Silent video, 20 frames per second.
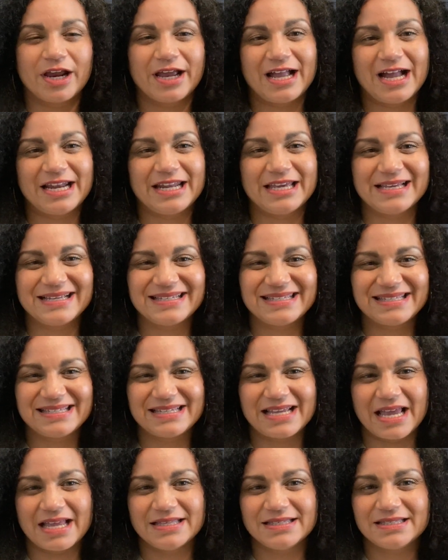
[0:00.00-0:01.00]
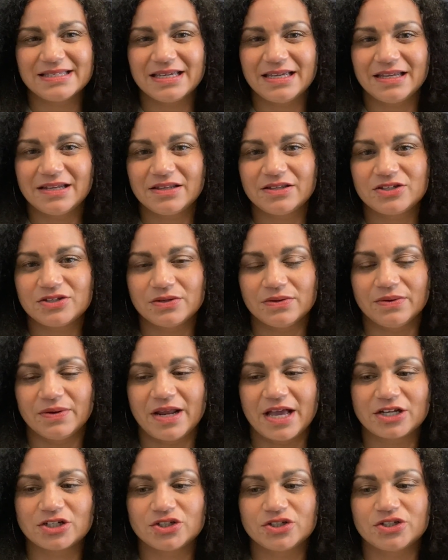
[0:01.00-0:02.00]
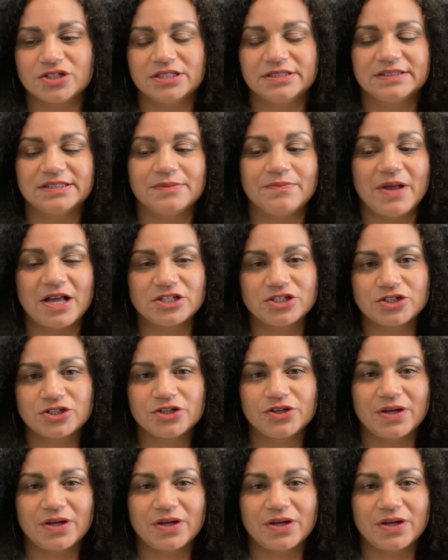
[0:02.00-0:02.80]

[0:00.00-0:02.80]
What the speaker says: it kind of extends it to an extra semester.